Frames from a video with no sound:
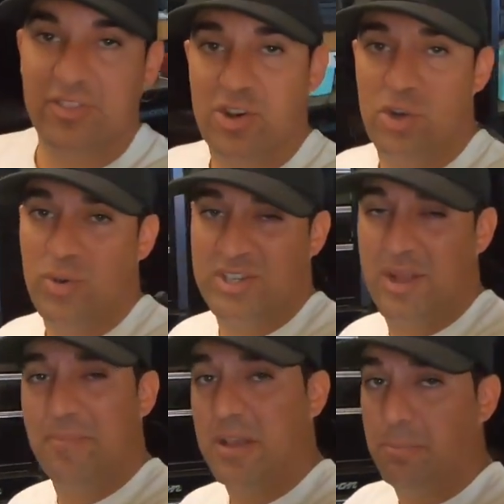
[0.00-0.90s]
They're doing
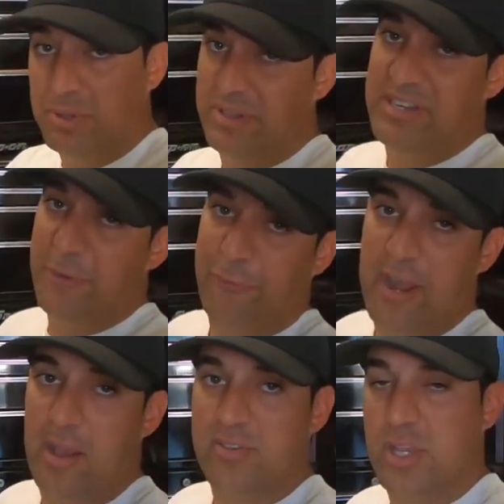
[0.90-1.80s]
something completely
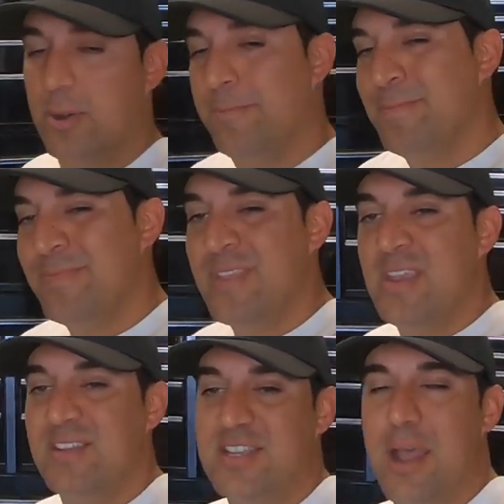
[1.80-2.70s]
different now. So
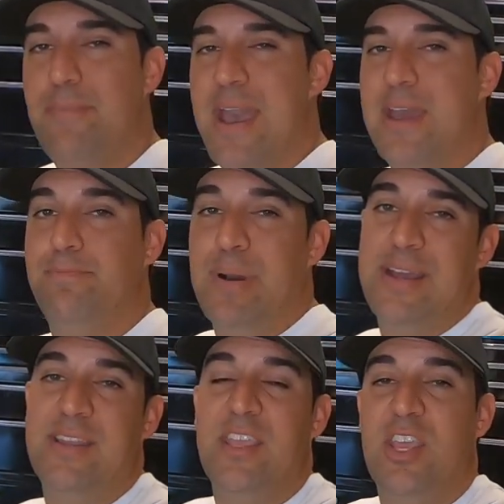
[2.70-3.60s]
it's not bad,
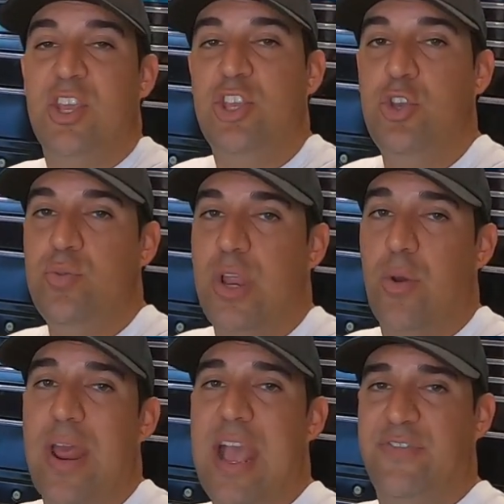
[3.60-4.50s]
but you
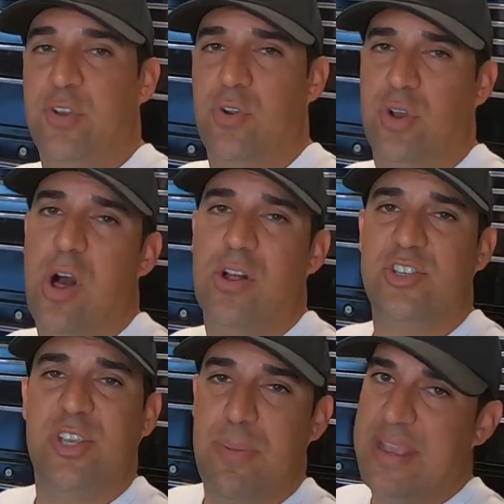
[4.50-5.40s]
don't have to go to
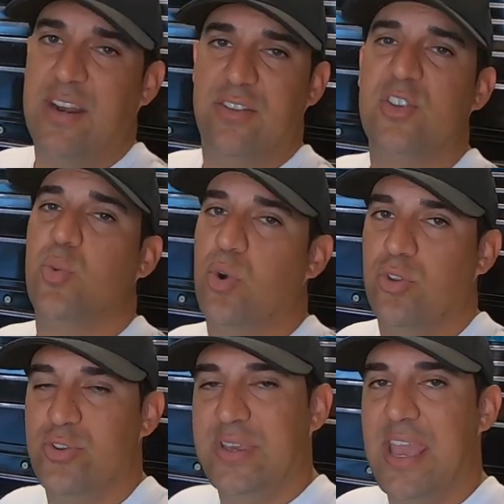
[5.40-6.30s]
college to make it in this
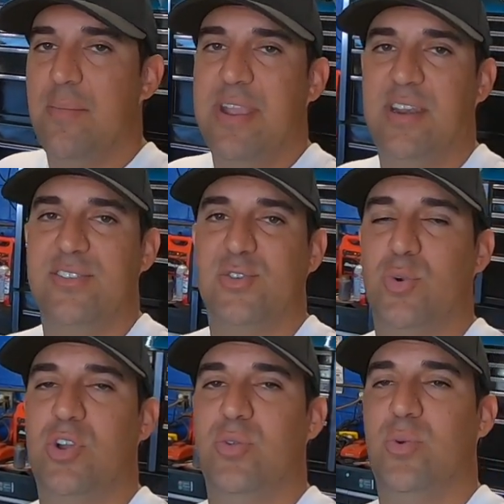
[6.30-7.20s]
world. You can't make it in this
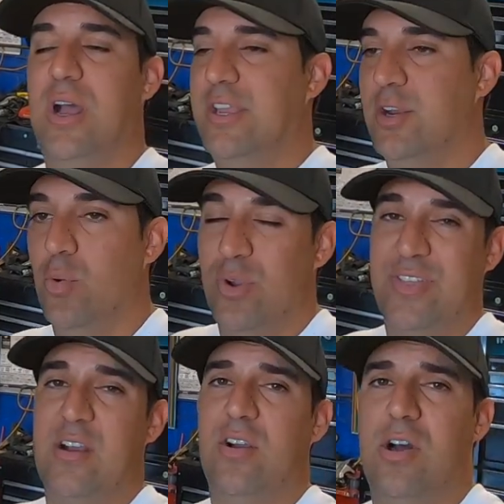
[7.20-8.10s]
world, you know,
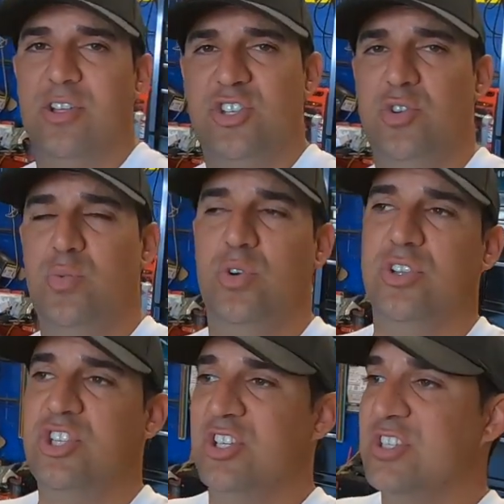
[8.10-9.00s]
without college. You
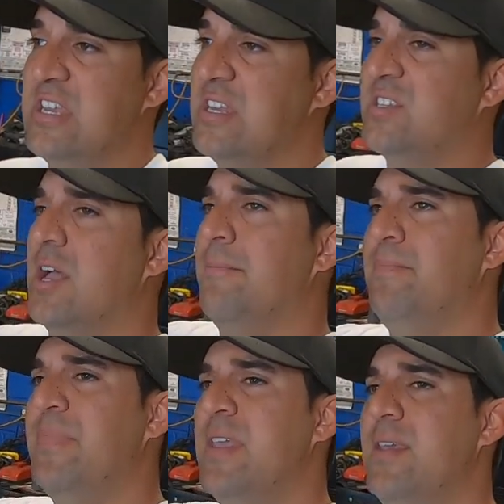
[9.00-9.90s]
will just need some